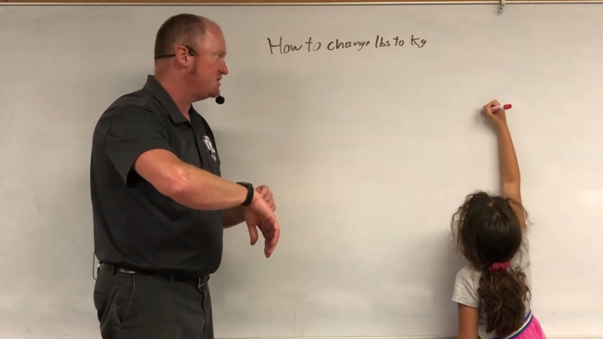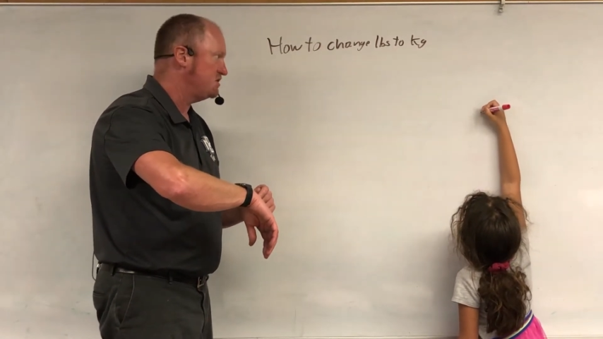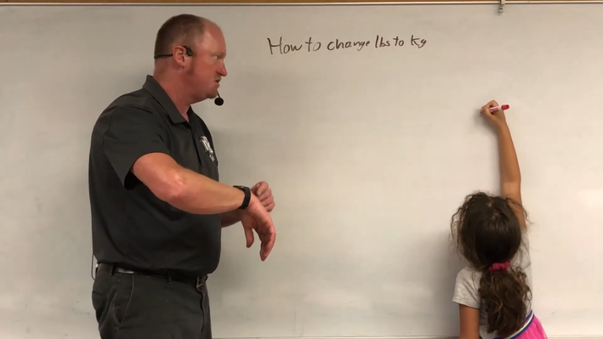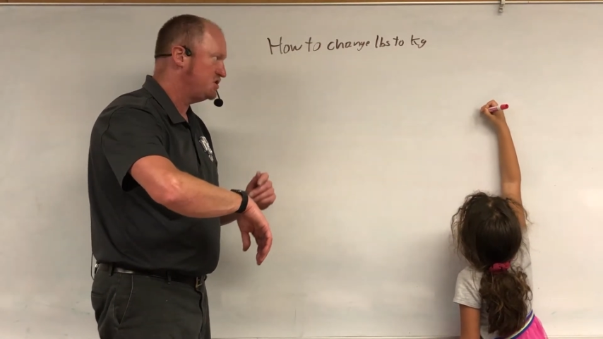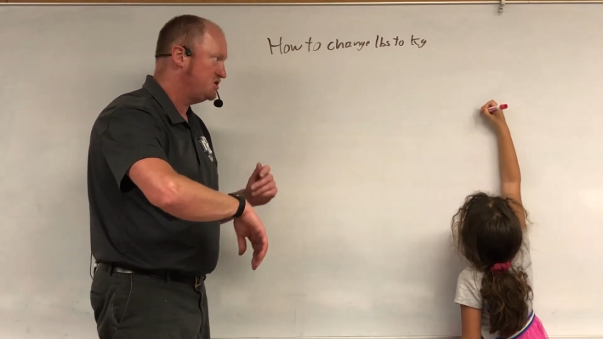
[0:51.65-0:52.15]

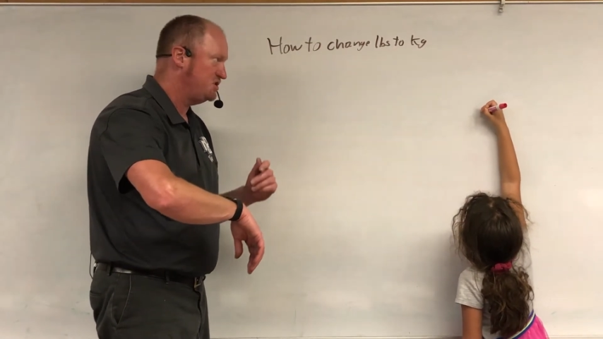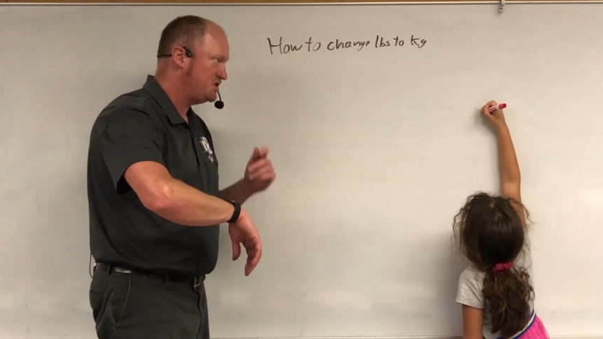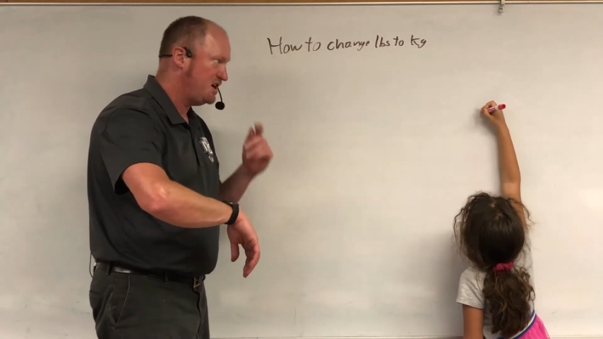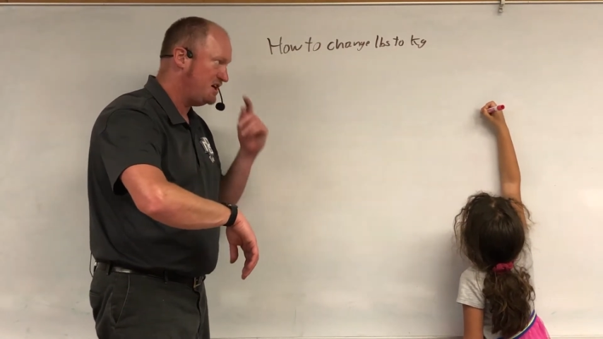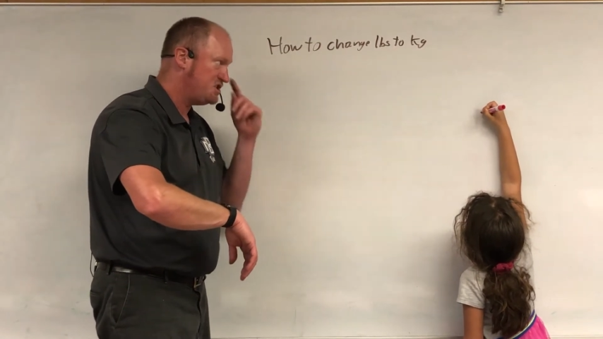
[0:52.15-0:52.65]
So she's
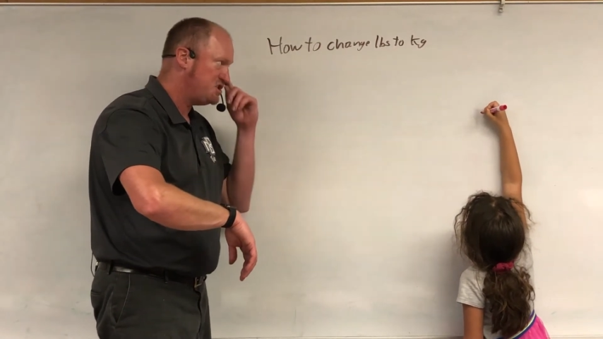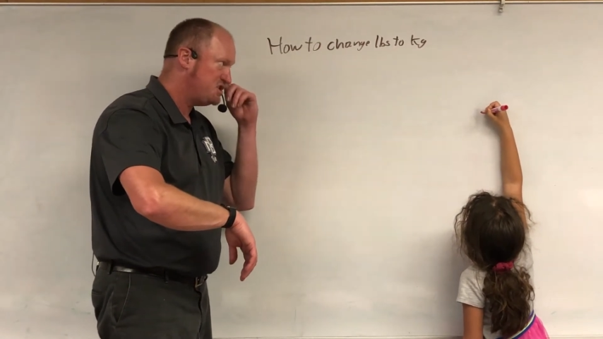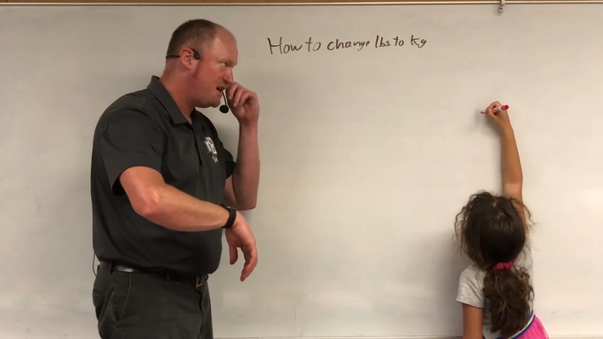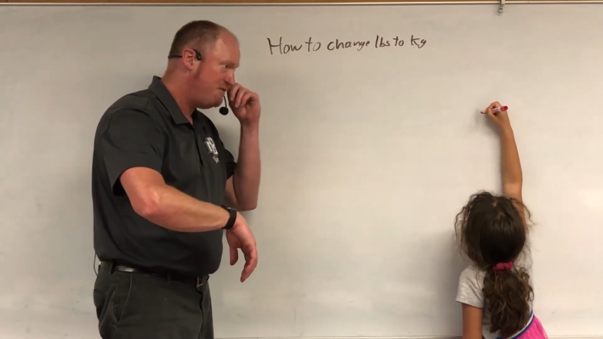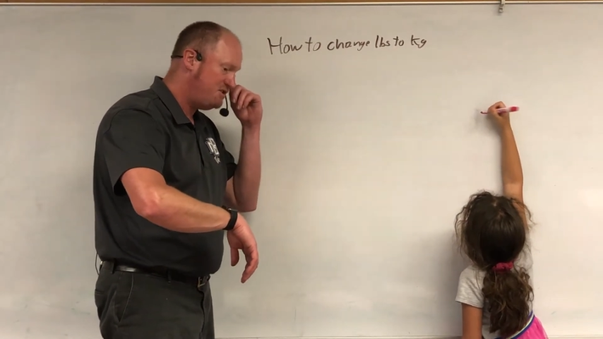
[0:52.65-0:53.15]
got
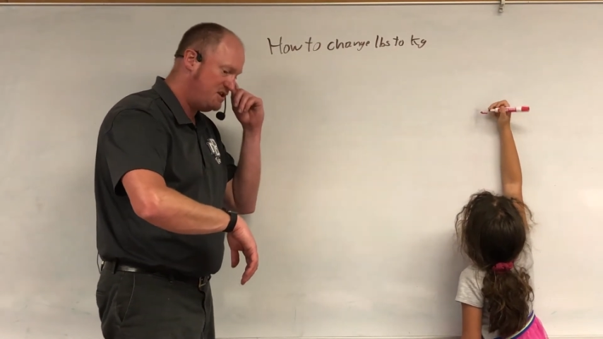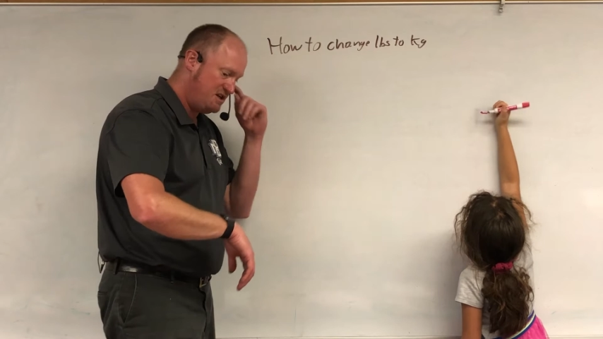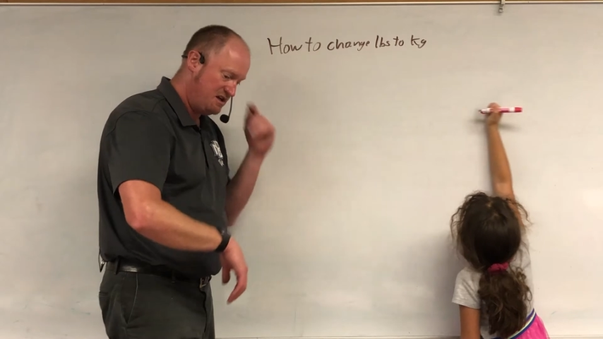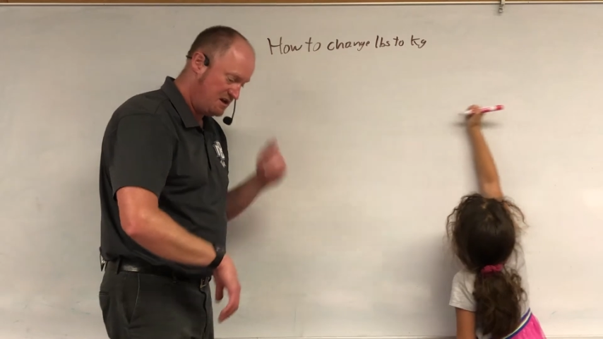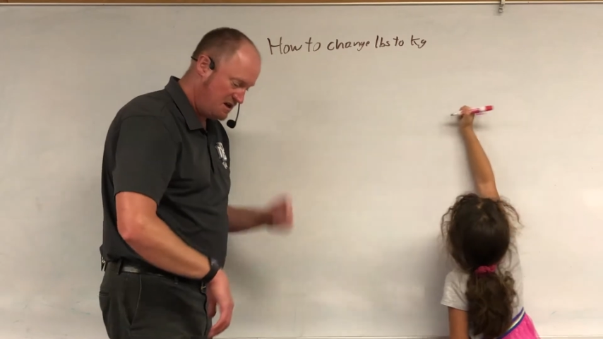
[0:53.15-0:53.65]

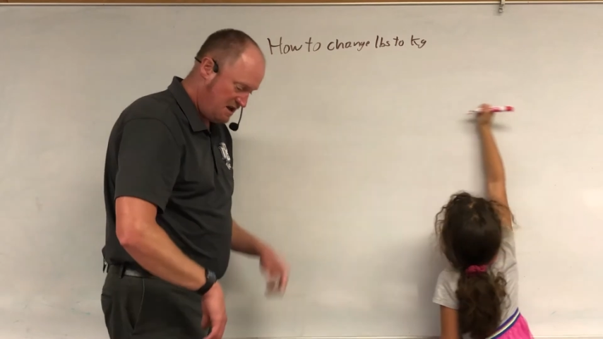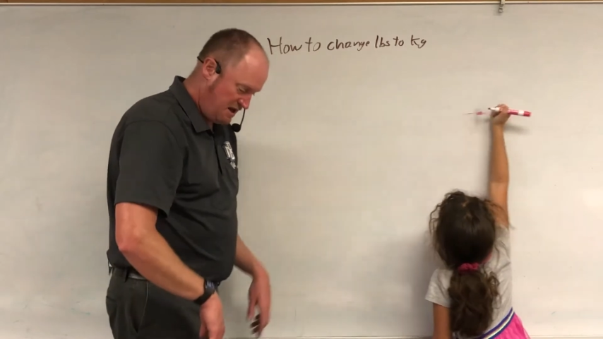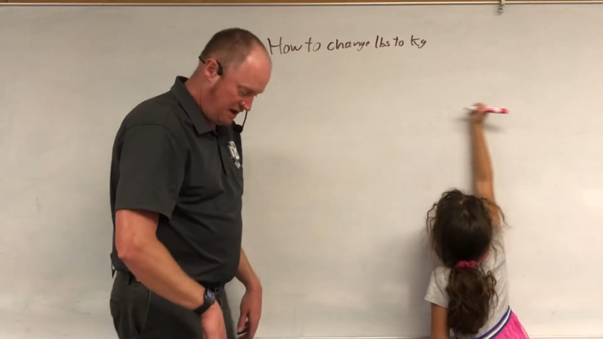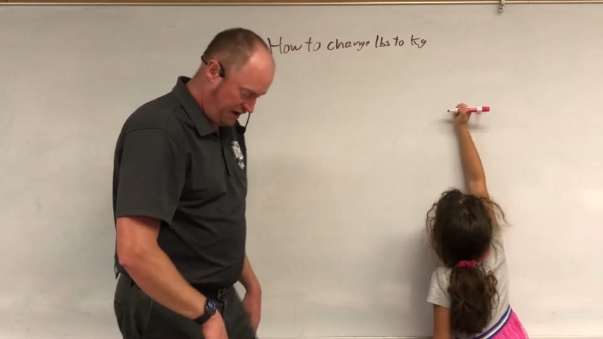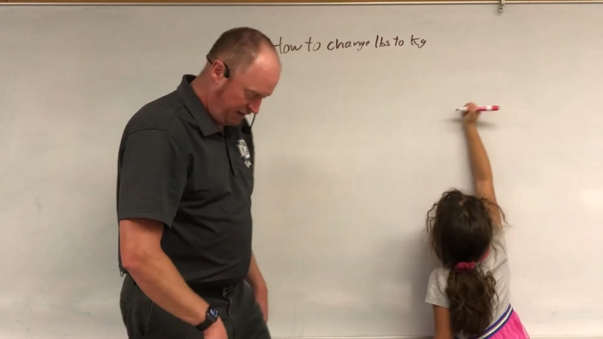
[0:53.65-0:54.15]
70.
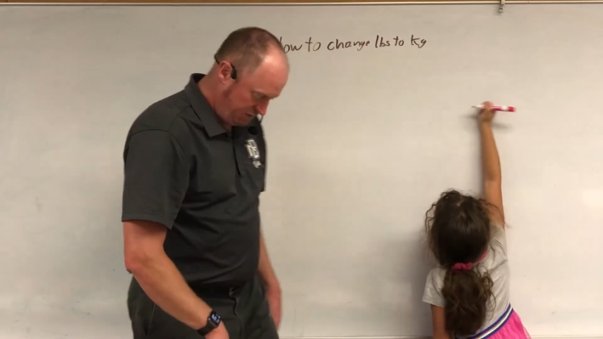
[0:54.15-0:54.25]
And I'm